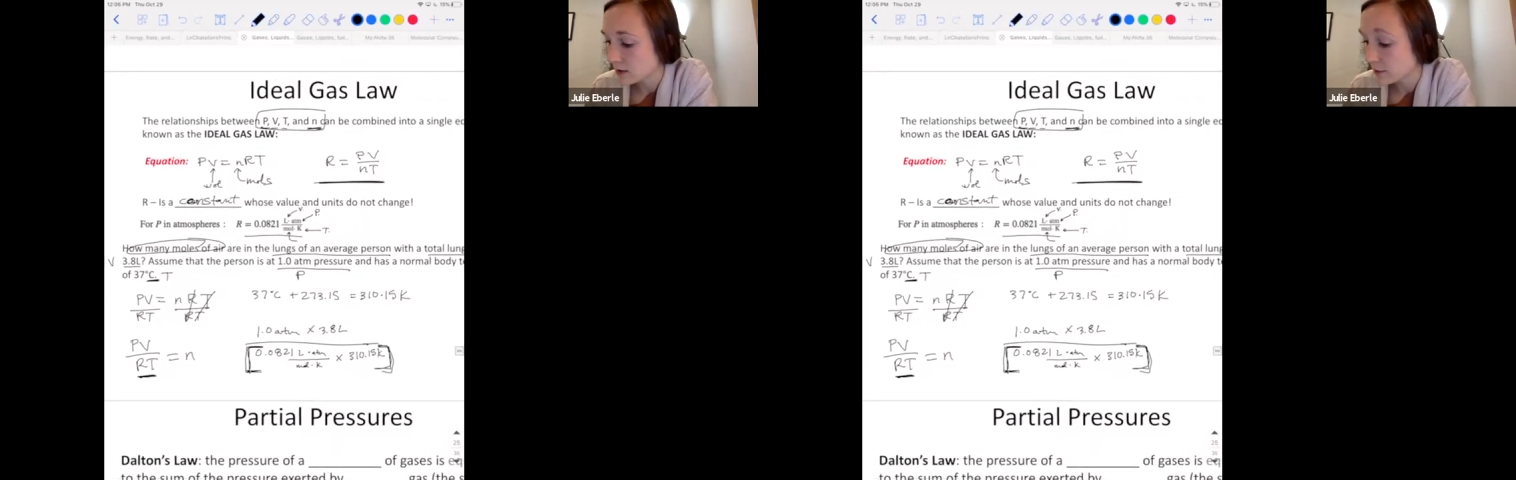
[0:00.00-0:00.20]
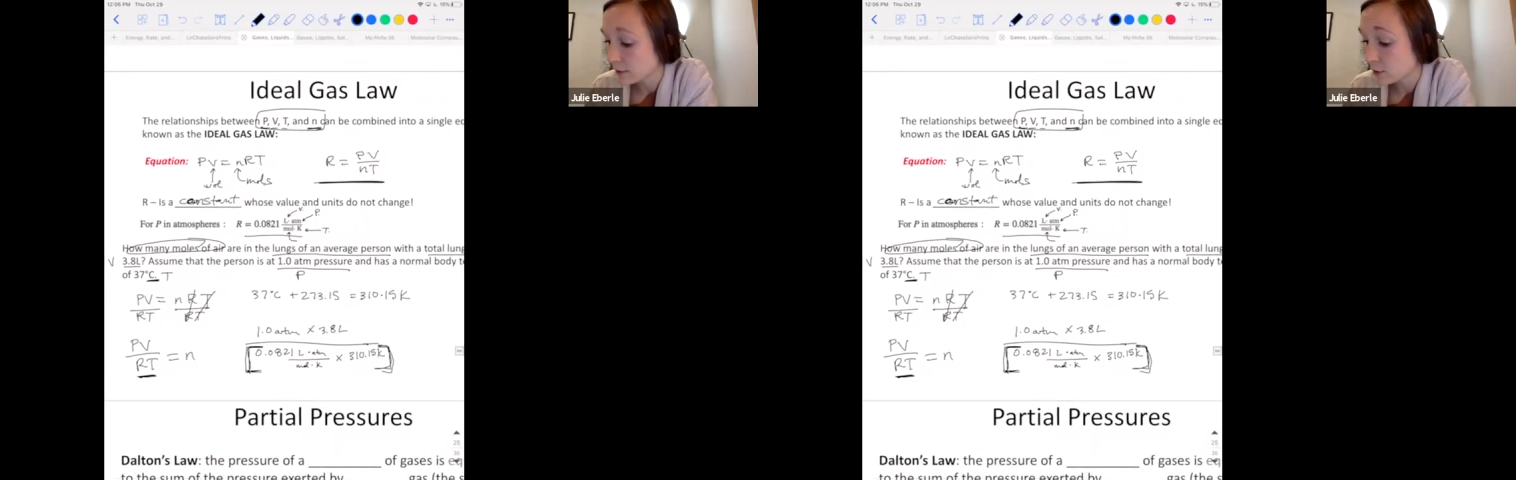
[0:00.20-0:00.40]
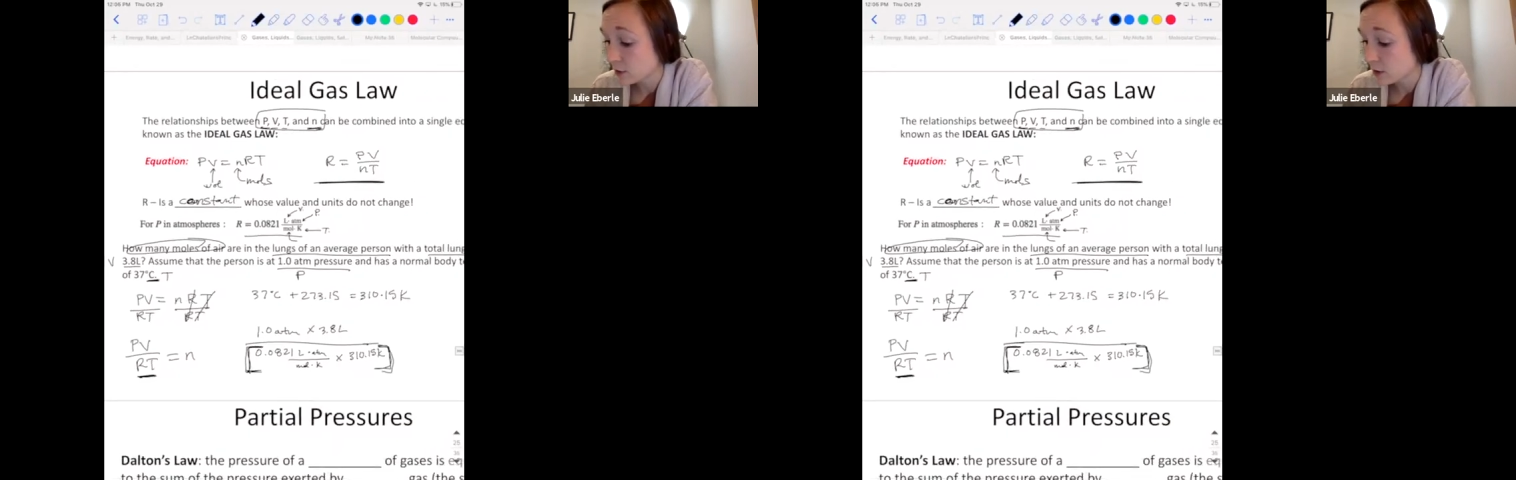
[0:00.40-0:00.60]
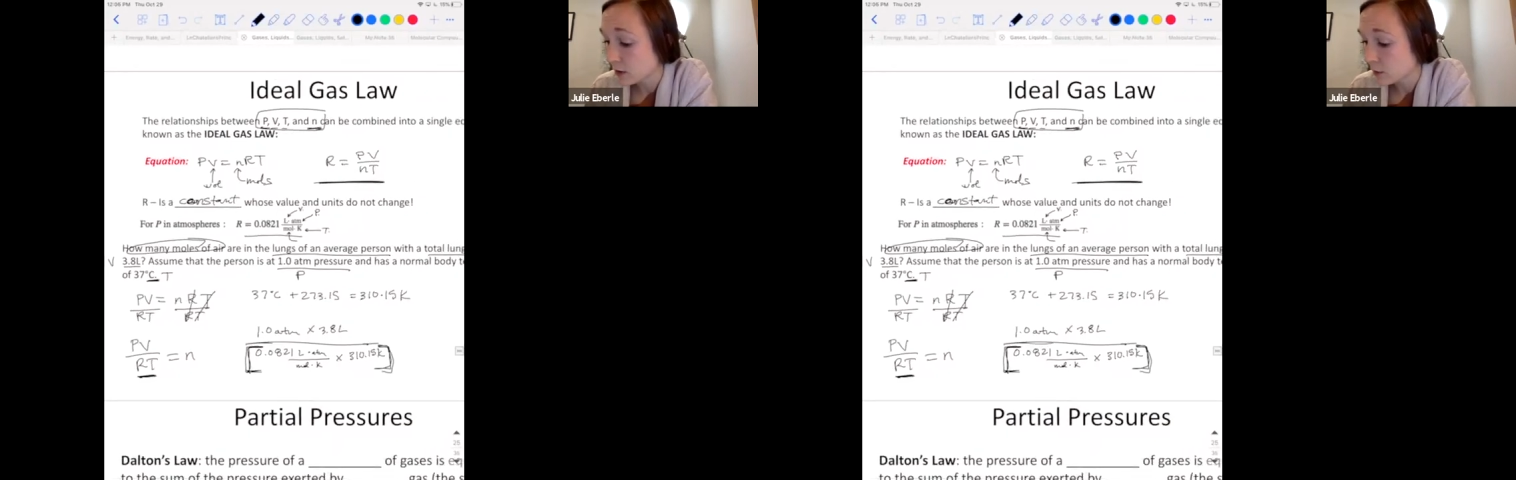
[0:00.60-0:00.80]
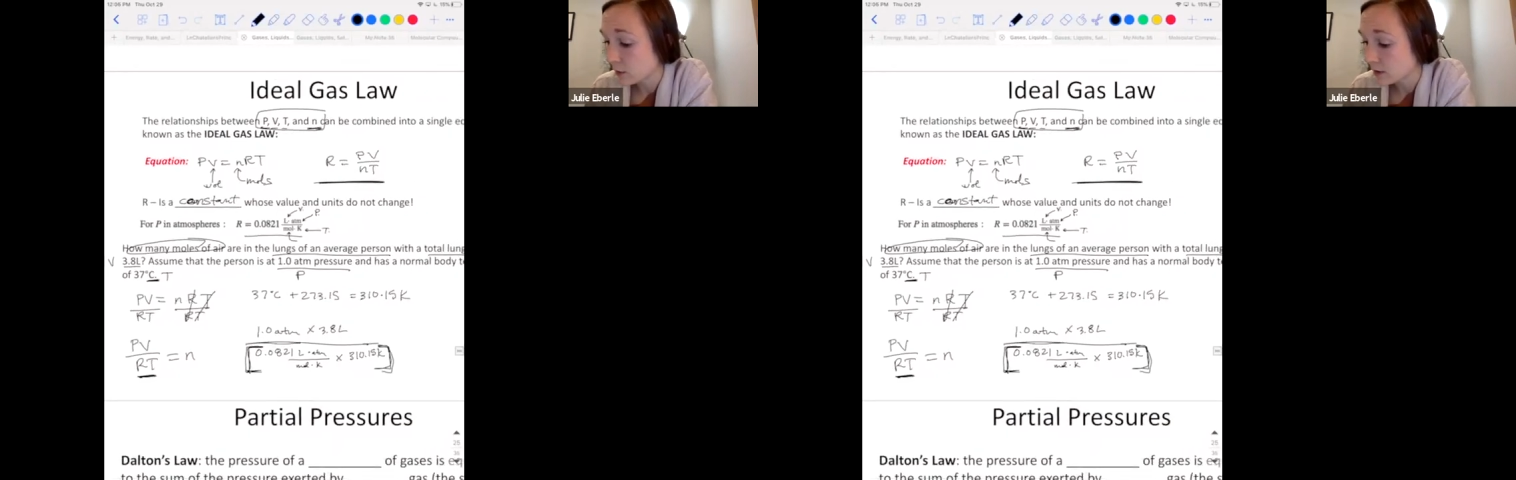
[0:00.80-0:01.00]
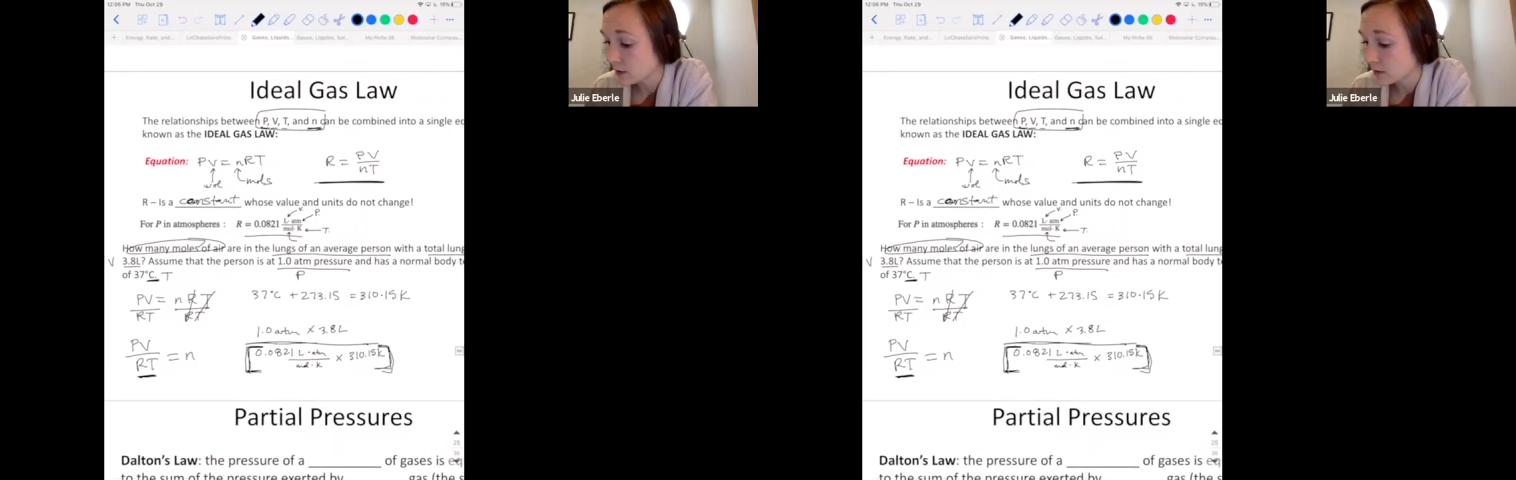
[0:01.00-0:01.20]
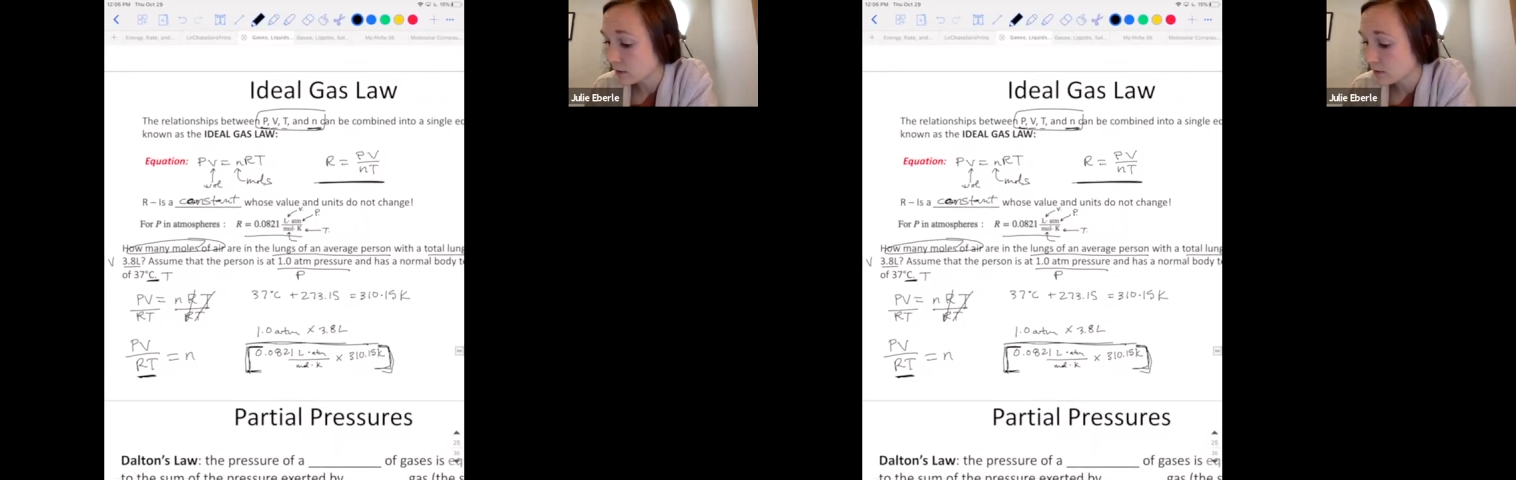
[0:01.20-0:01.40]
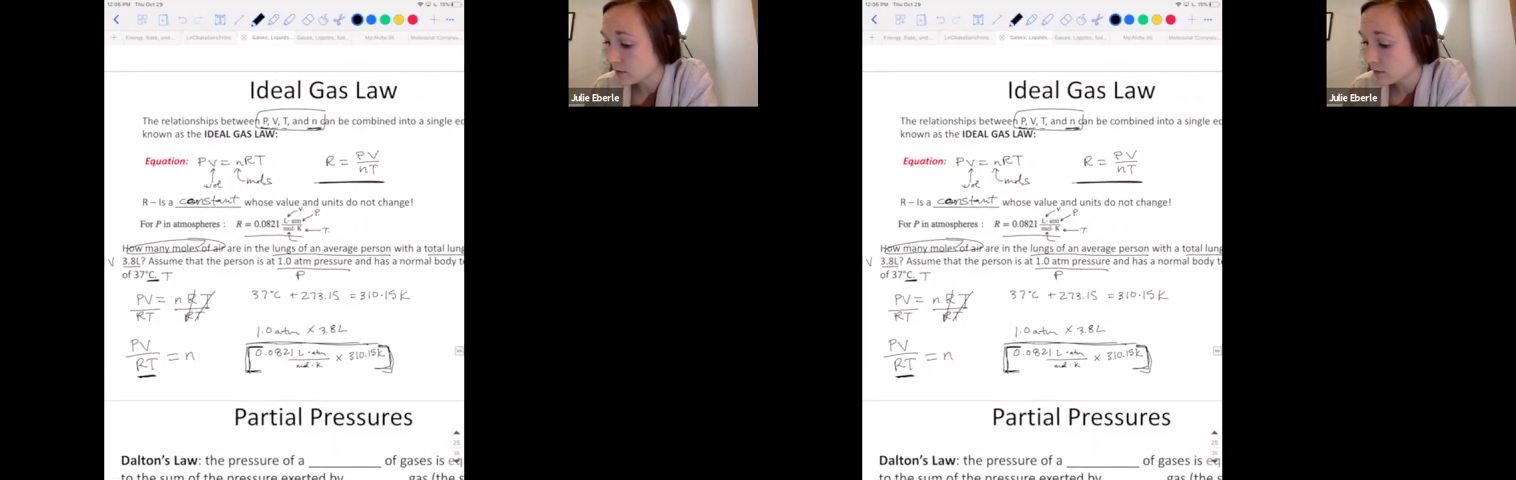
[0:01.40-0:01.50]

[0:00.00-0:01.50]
If you're doing it all at once.